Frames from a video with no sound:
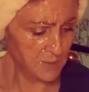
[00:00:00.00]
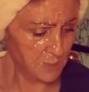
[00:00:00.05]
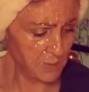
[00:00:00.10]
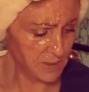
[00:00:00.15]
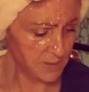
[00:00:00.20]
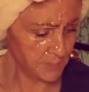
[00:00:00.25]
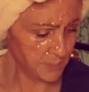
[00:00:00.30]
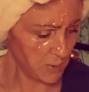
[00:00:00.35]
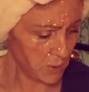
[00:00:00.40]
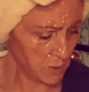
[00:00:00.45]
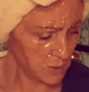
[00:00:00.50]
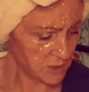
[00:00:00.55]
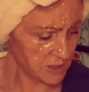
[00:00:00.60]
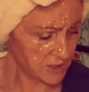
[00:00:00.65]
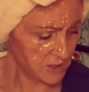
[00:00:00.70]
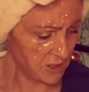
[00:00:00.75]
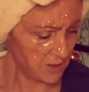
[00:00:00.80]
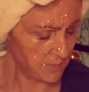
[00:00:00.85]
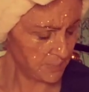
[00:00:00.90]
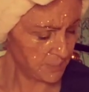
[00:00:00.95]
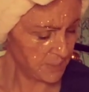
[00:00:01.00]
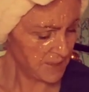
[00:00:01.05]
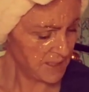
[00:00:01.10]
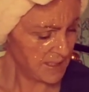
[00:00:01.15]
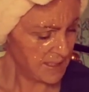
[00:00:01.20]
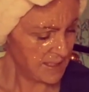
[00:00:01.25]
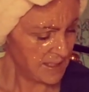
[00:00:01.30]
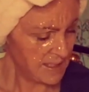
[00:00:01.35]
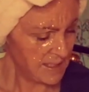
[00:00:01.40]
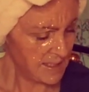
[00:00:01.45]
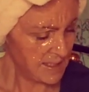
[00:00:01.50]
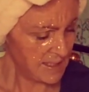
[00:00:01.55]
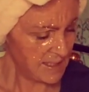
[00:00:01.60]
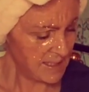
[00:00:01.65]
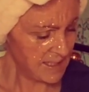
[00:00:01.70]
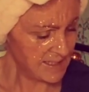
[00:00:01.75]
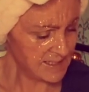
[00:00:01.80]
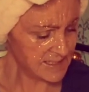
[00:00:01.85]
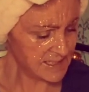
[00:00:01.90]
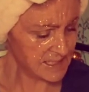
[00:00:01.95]
were boxed up
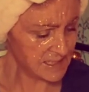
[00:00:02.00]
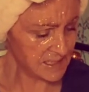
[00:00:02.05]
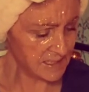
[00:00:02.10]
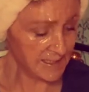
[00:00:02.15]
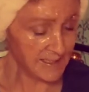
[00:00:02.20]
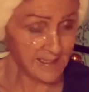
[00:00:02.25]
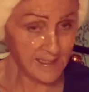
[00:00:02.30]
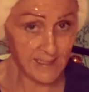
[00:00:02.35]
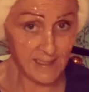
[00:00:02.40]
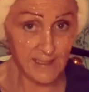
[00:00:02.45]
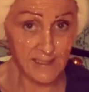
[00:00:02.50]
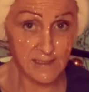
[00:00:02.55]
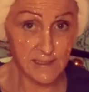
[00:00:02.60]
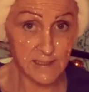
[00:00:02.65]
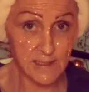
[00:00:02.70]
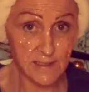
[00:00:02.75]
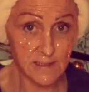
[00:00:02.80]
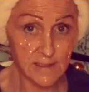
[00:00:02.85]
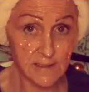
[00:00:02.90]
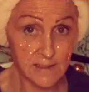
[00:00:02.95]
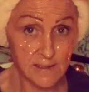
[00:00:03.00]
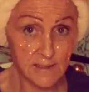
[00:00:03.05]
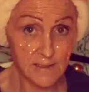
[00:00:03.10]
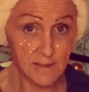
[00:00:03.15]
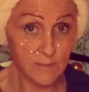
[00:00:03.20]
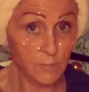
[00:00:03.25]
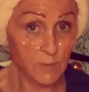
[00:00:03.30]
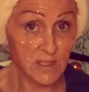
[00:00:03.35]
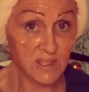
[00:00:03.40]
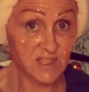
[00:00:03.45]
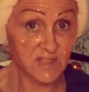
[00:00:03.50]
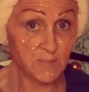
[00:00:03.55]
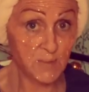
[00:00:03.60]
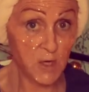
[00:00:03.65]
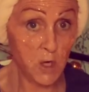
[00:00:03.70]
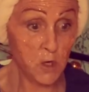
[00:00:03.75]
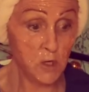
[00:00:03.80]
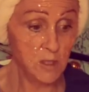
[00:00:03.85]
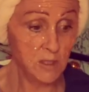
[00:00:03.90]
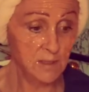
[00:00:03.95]
and slinkies were
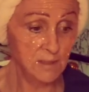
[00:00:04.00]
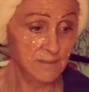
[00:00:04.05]
sprung.